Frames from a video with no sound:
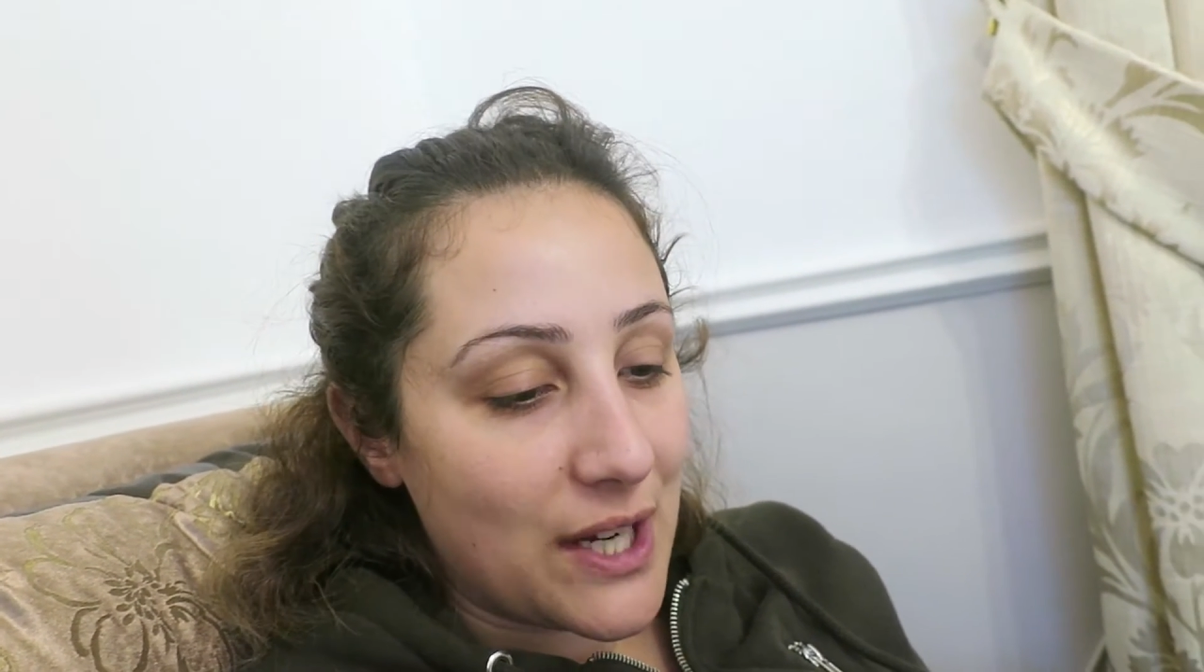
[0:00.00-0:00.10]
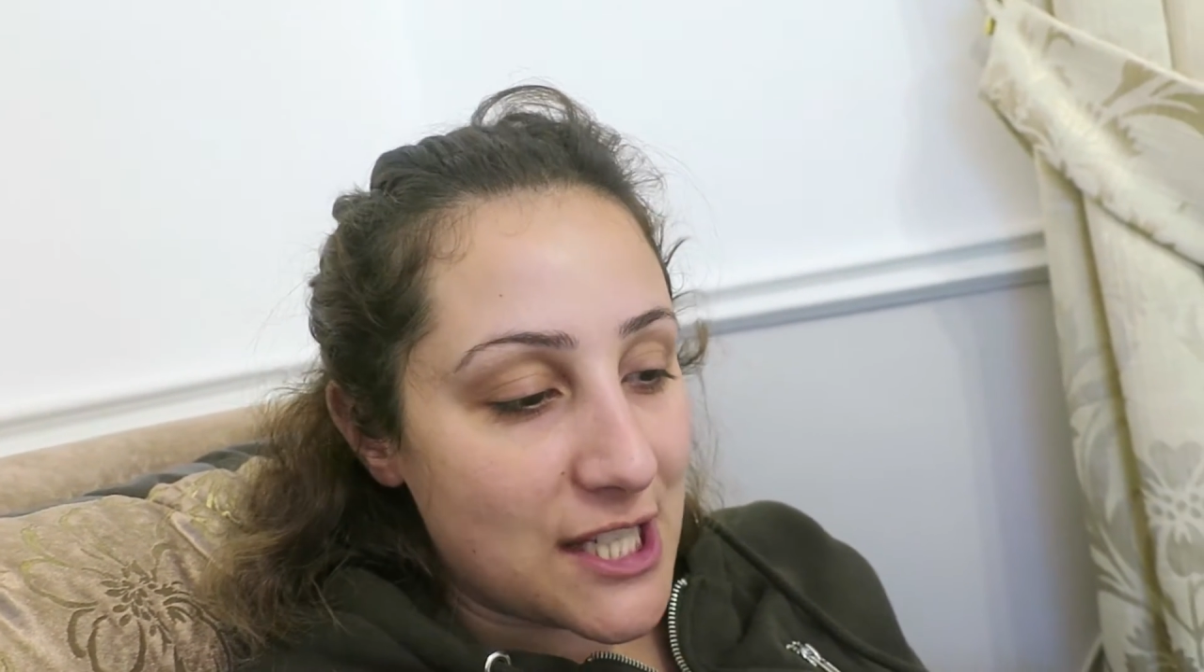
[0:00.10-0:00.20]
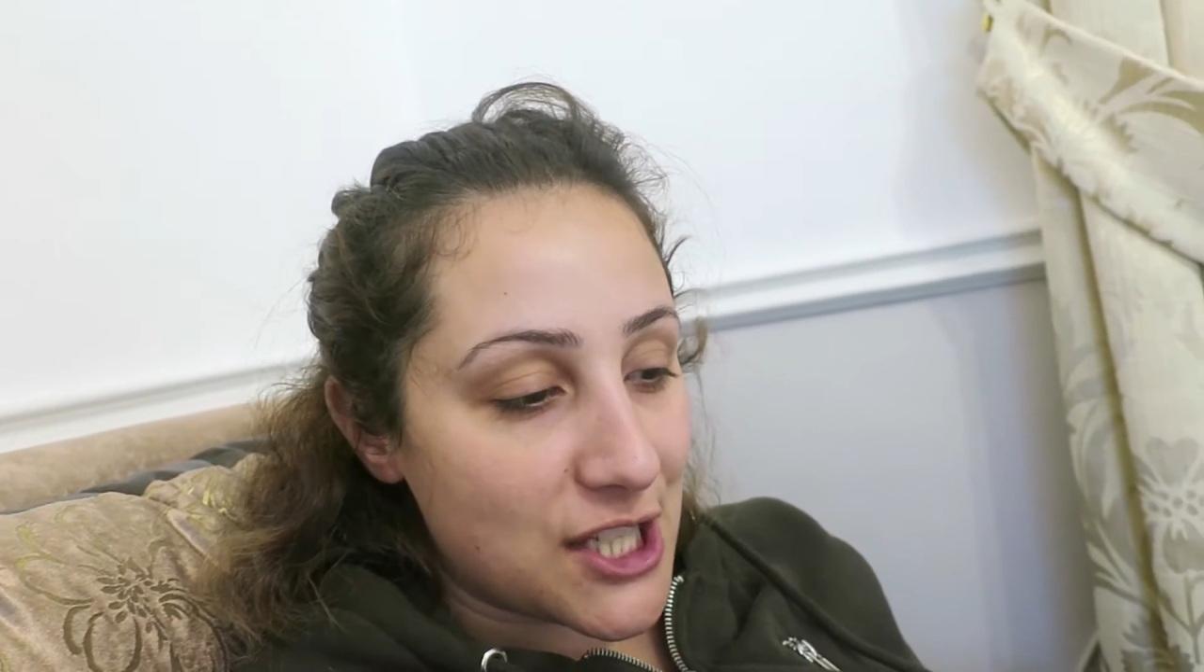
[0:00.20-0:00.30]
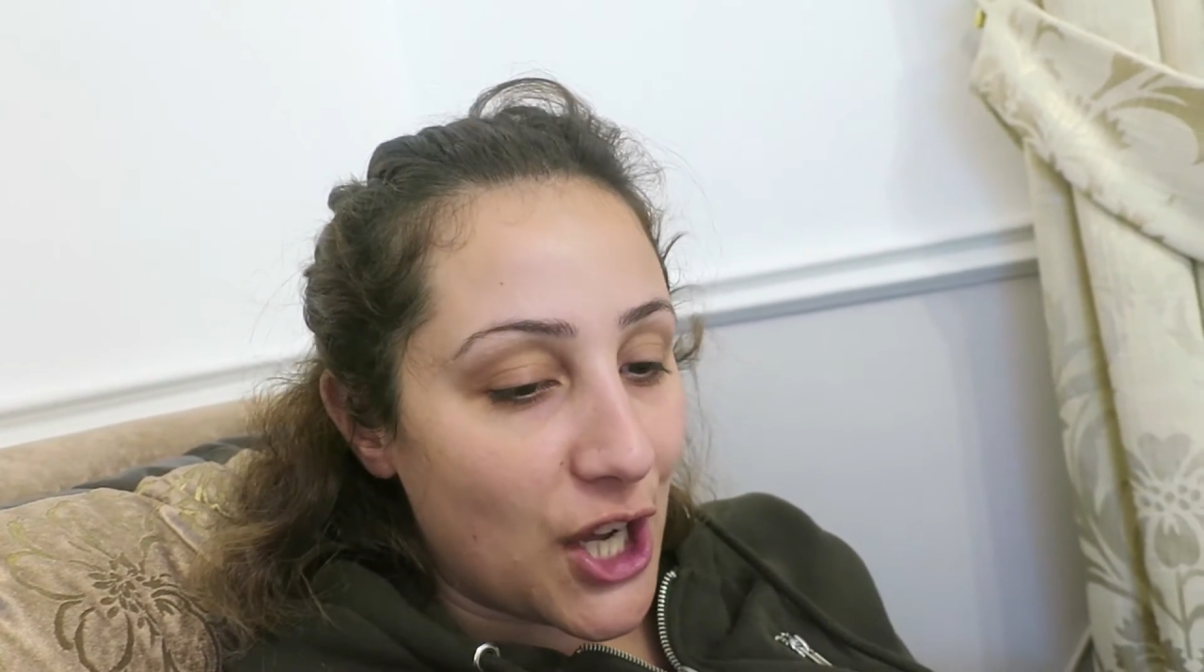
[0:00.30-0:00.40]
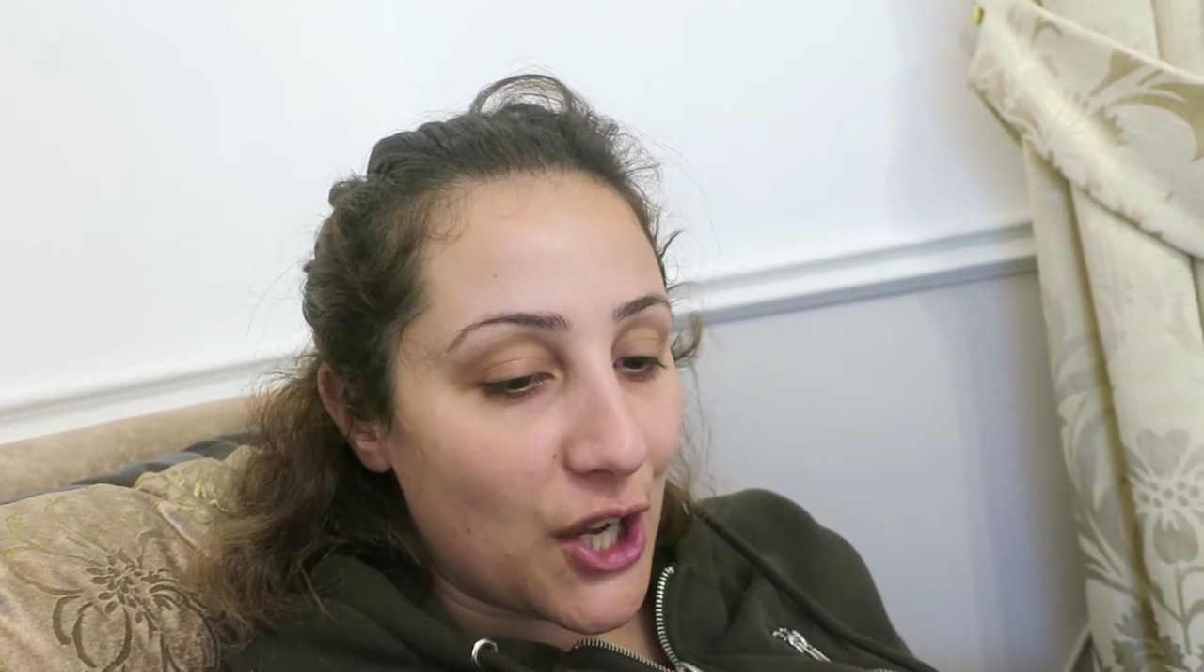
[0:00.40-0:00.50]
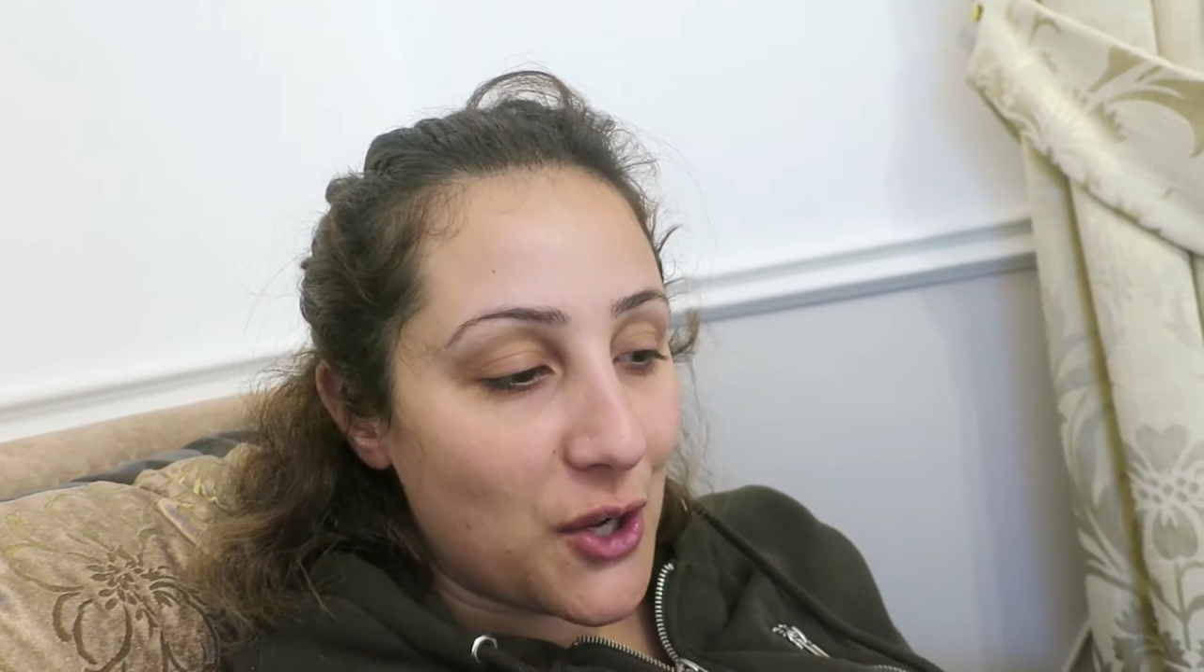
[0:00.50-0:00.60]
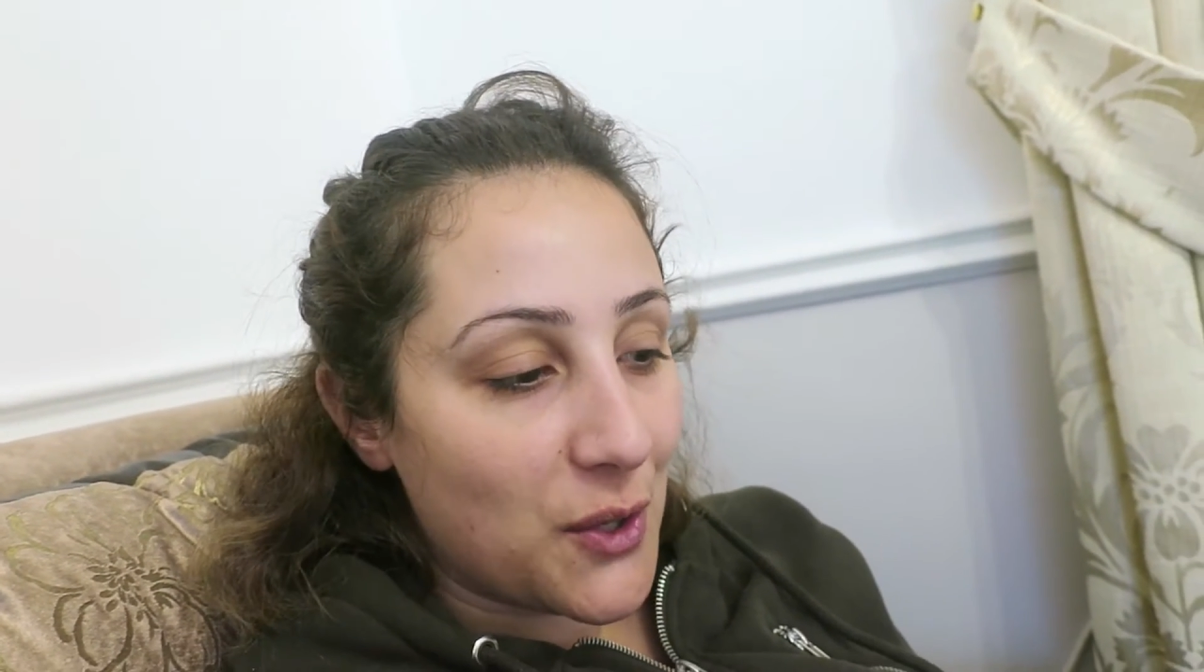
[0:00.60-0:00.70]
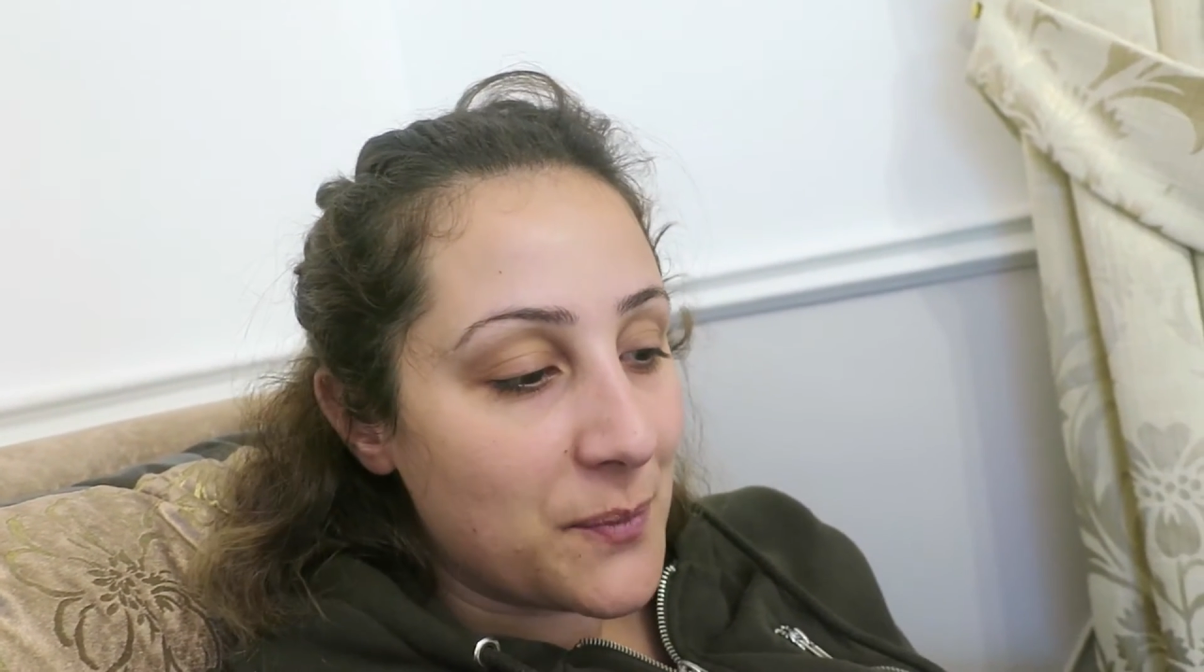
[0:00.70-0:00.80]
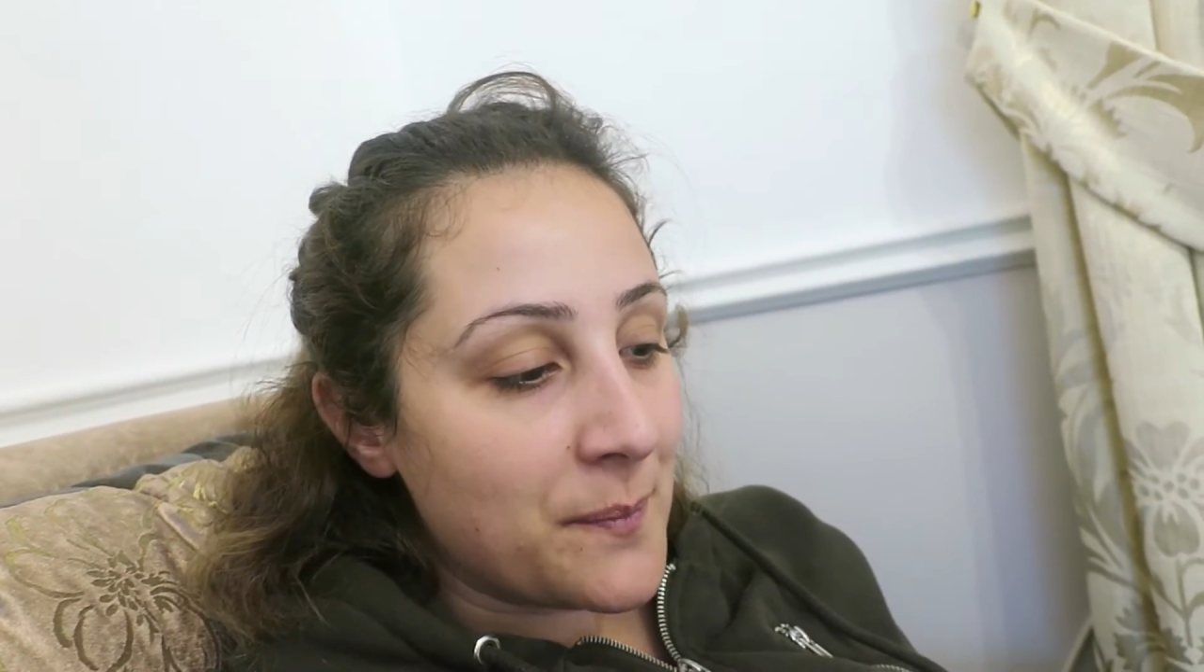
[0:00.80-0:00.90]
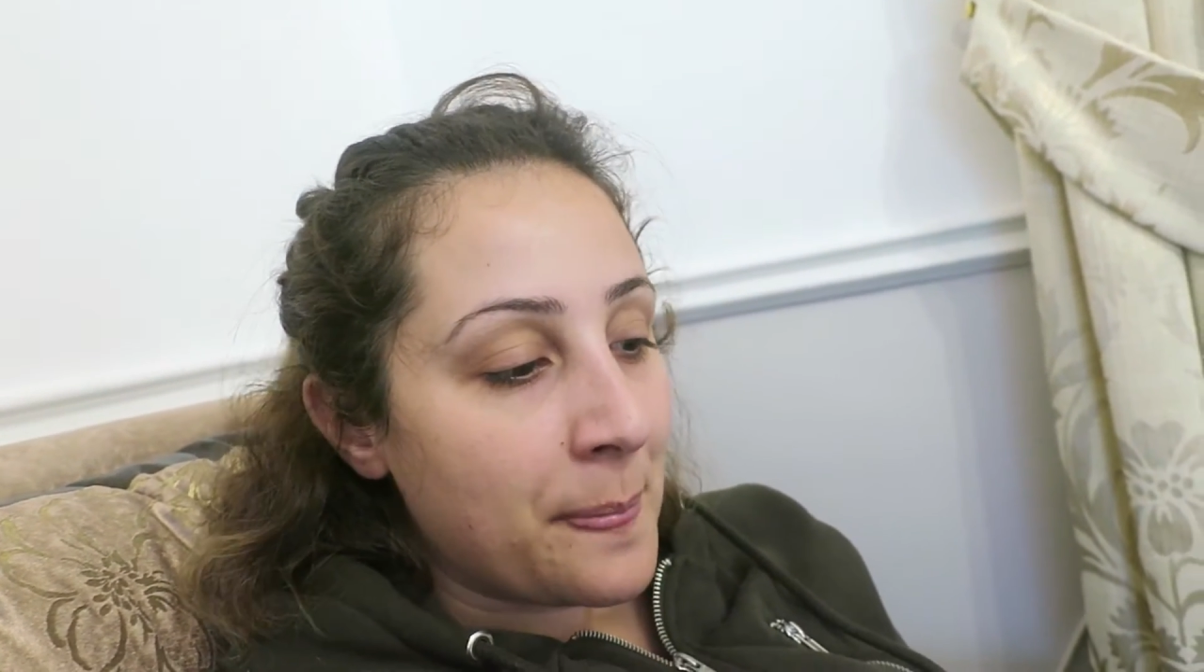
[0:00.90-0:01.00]
on its
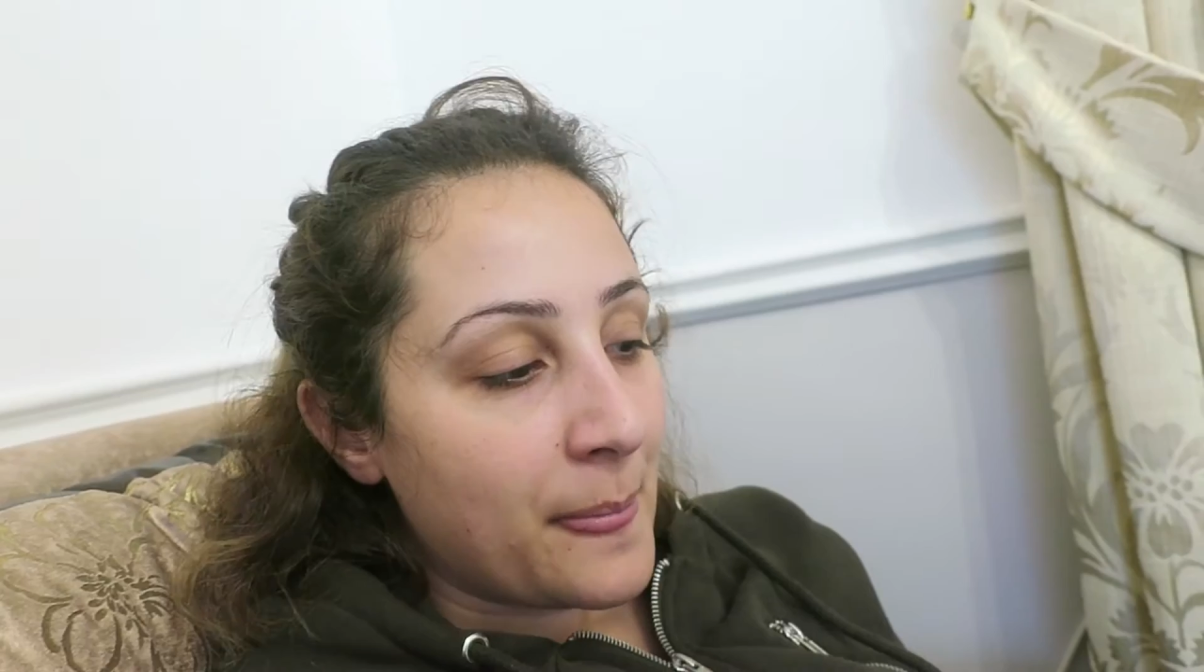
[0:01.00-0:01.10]
own,